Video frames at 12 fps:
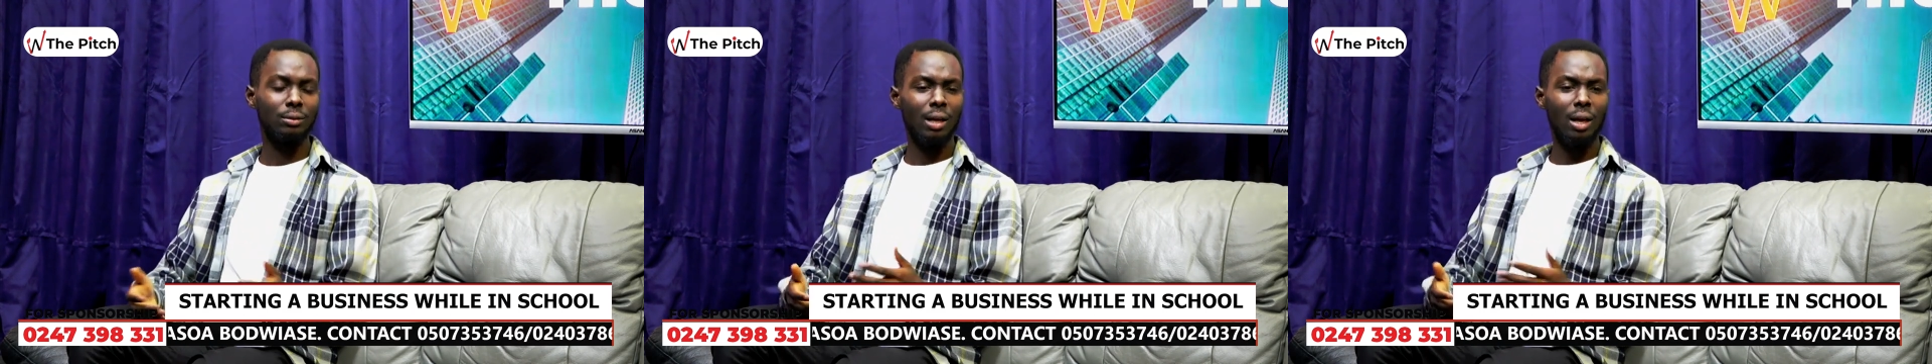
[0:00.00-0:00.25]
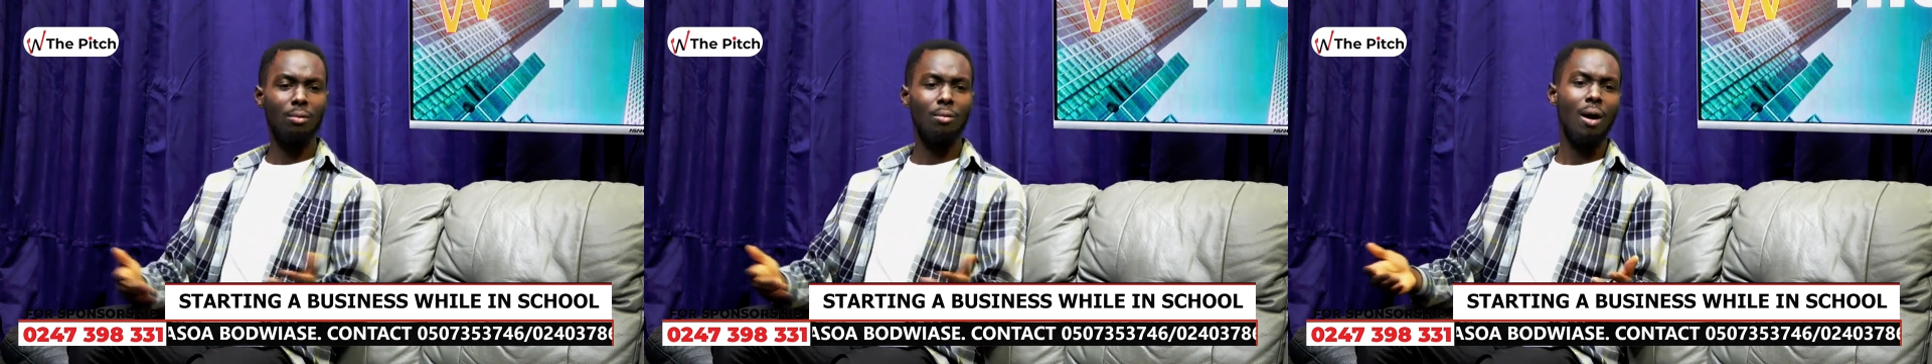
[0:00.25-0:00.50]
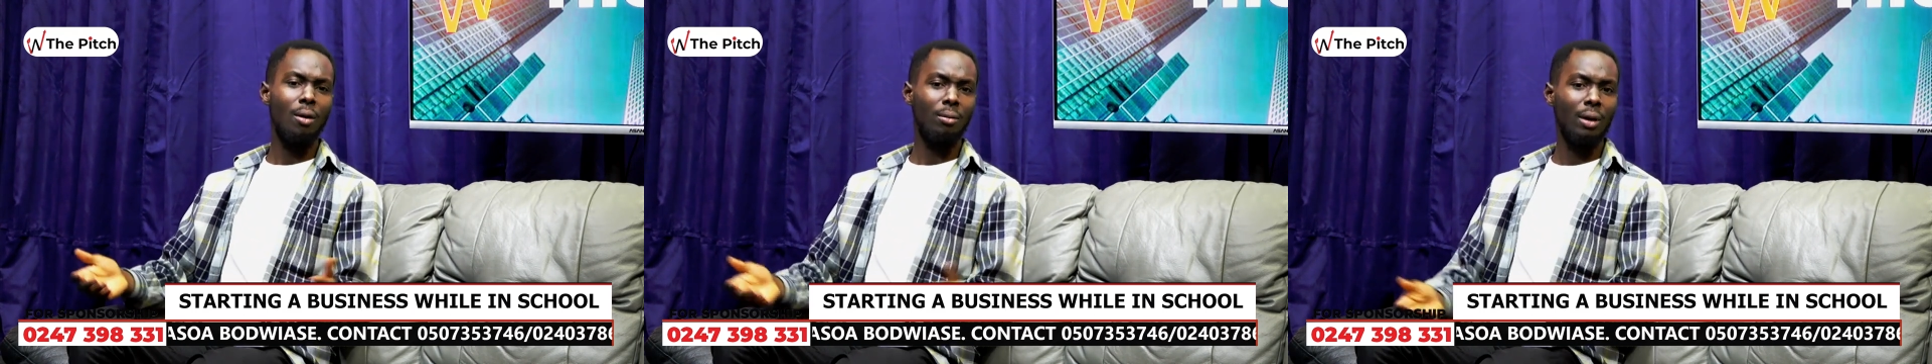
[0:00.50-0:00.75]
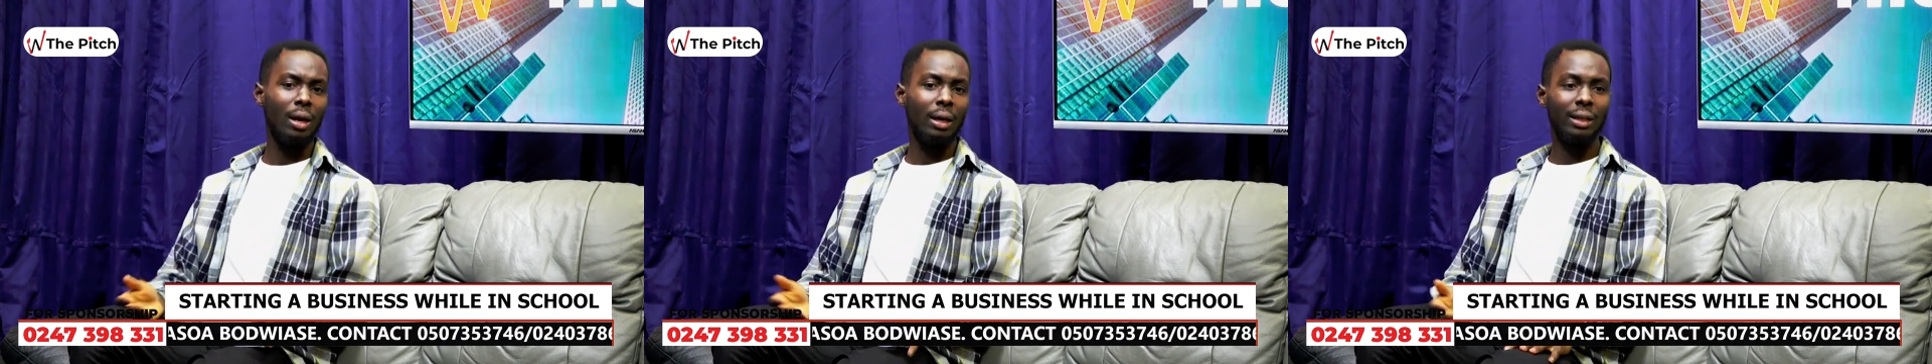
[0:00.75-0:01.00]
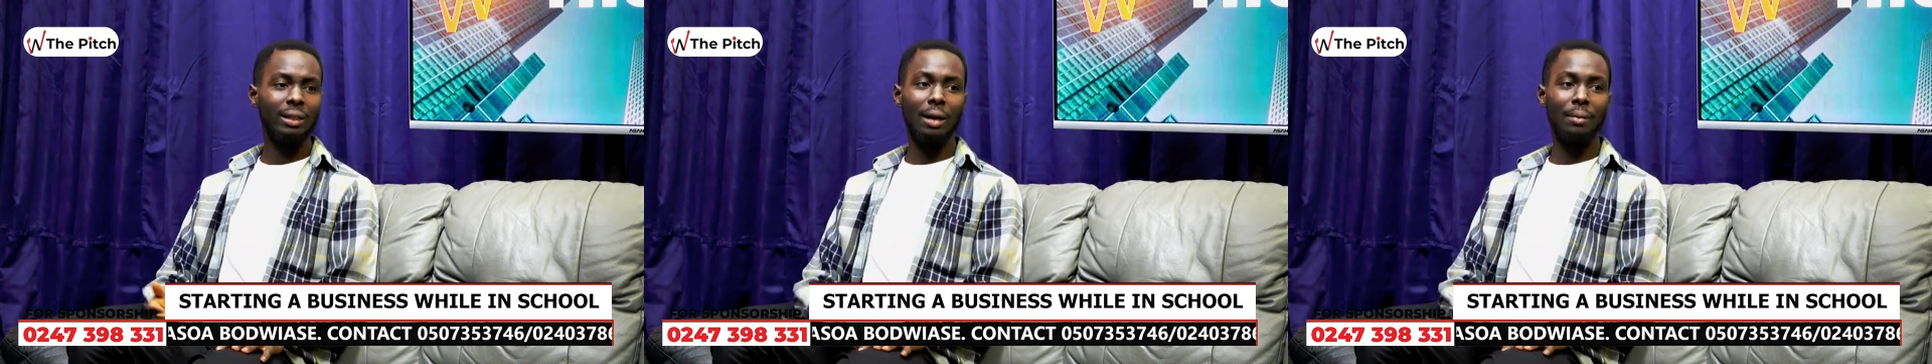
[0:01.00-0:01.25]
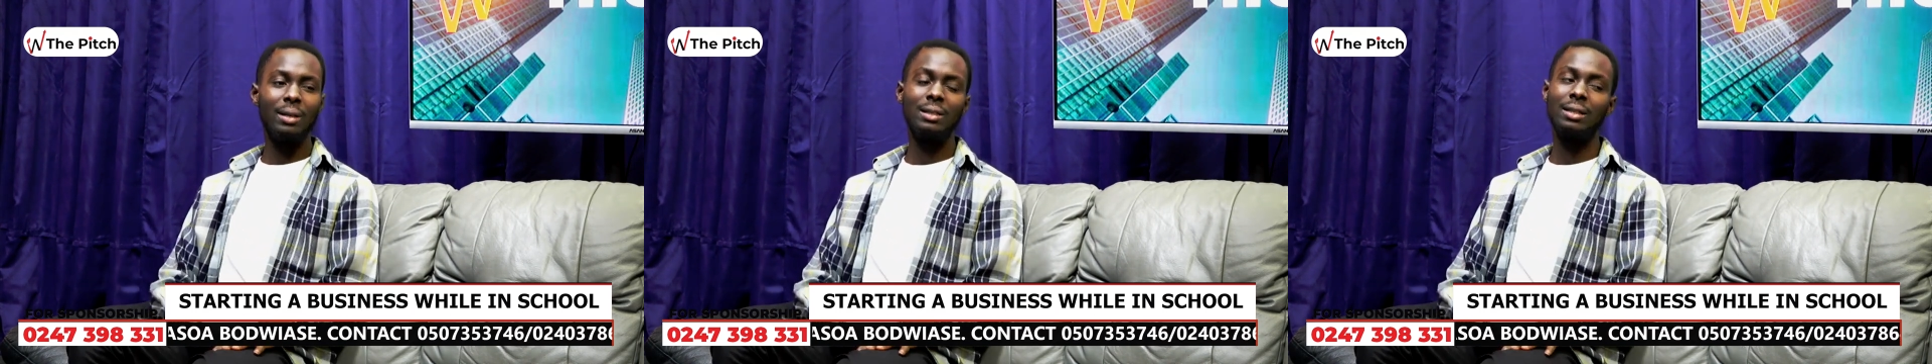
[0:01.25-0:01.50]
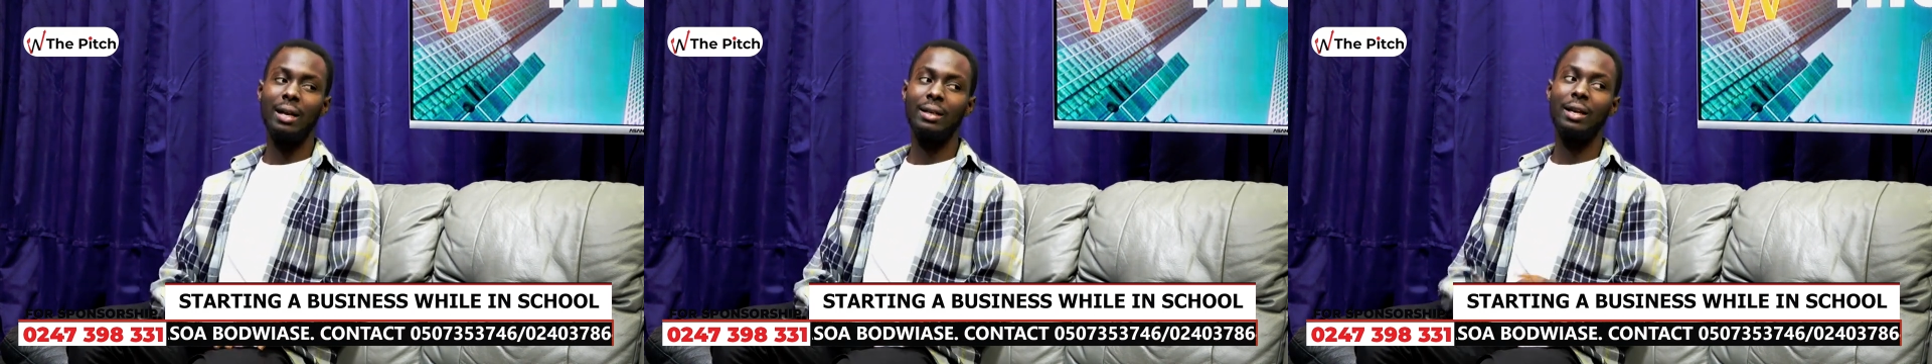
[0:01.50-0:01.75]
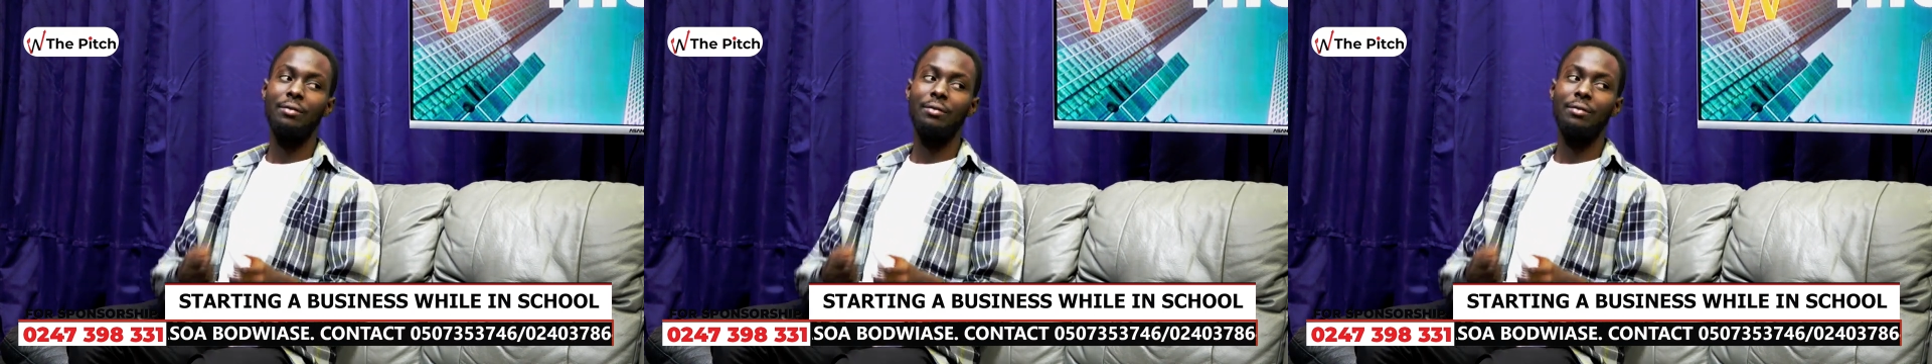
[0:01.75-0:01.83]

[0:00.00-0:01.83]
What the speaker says: Like, wow, it's an amazing idea.